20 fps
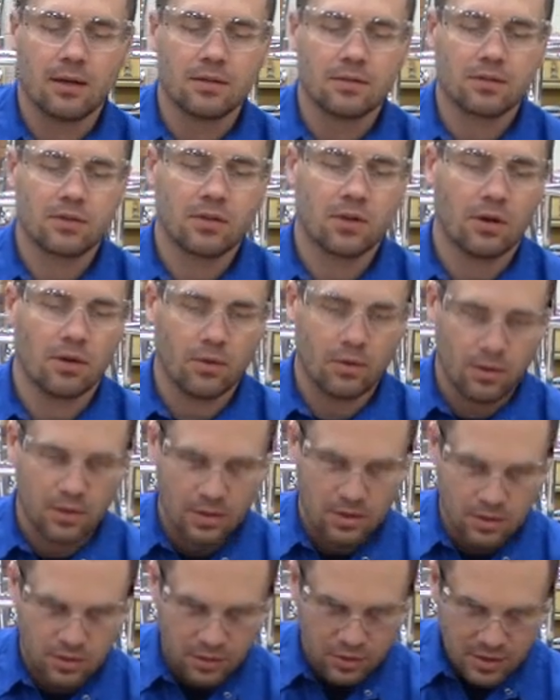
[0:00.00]
So
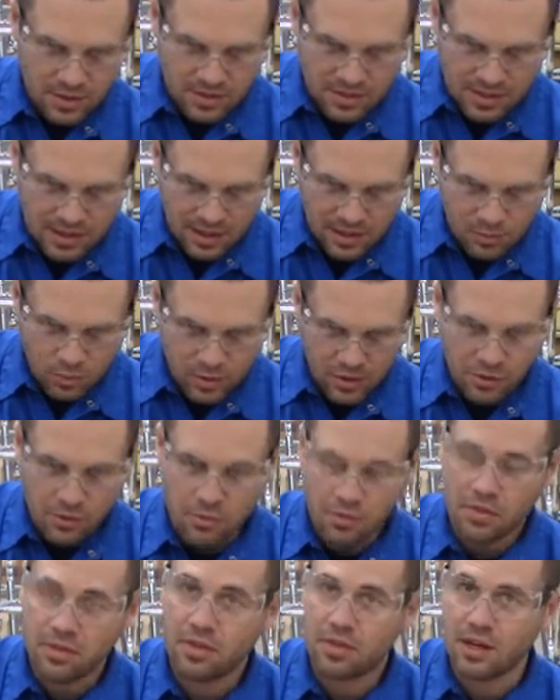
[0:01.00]
you can set it where you
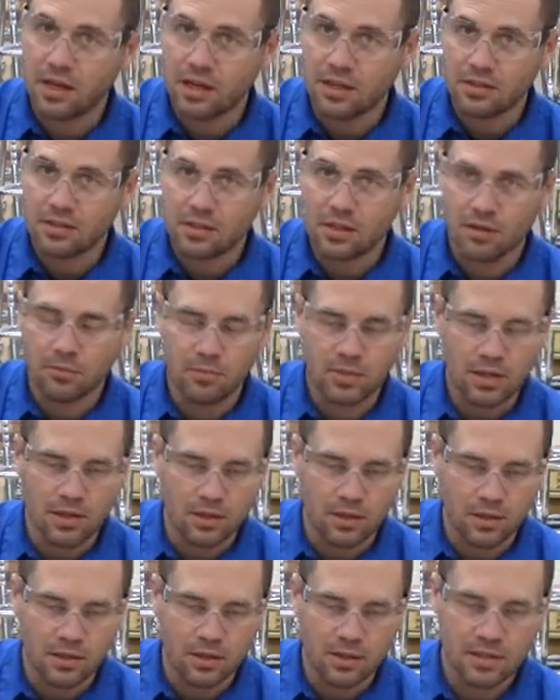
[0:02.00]
think it's going to be
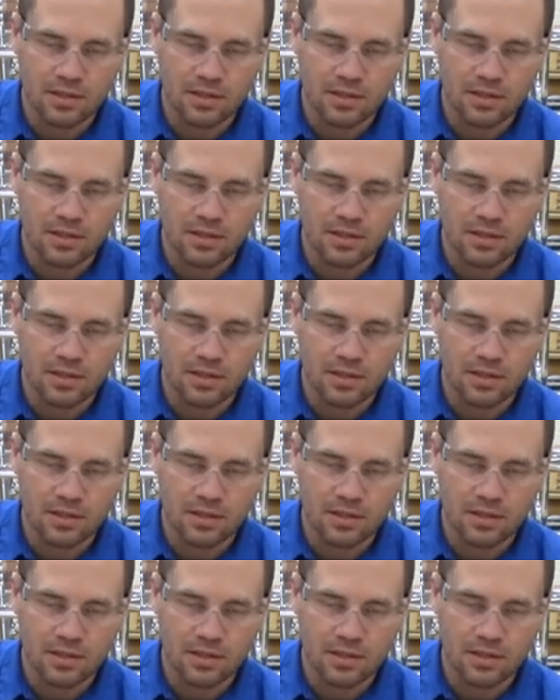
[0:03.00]
good.